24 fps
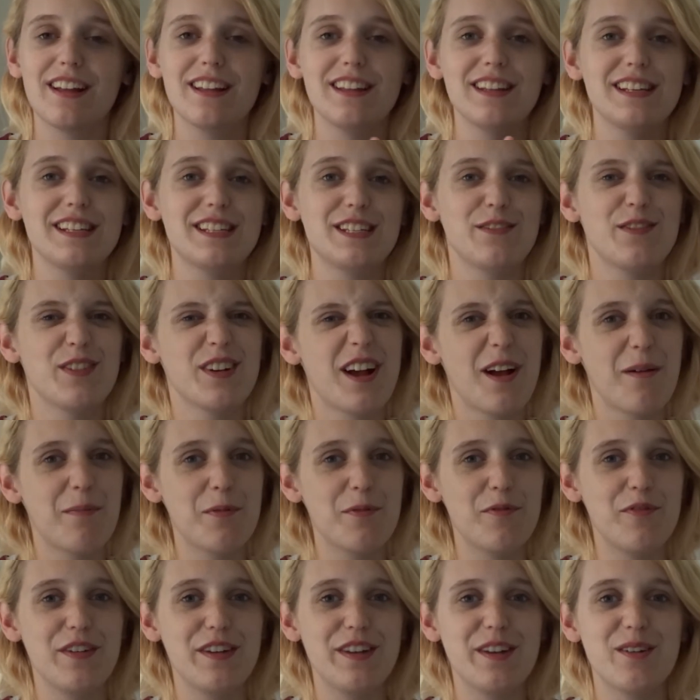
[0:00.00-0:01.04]
the list of a
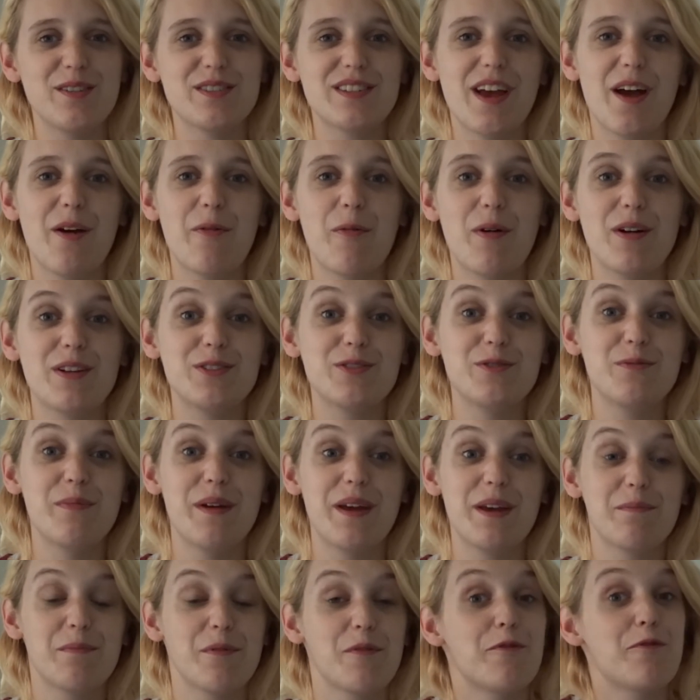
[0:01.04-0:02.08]
couple of videos I want to
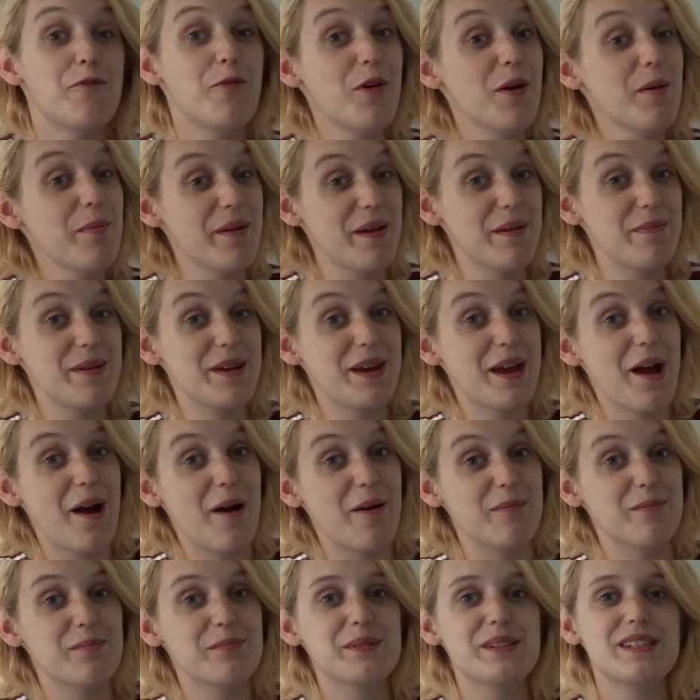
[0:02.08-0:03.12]
make before baby
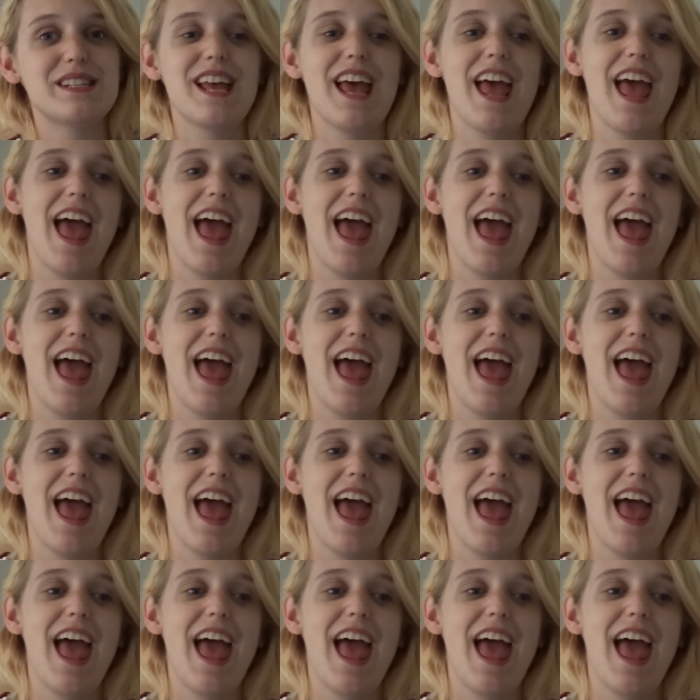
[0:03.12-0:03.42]
comes.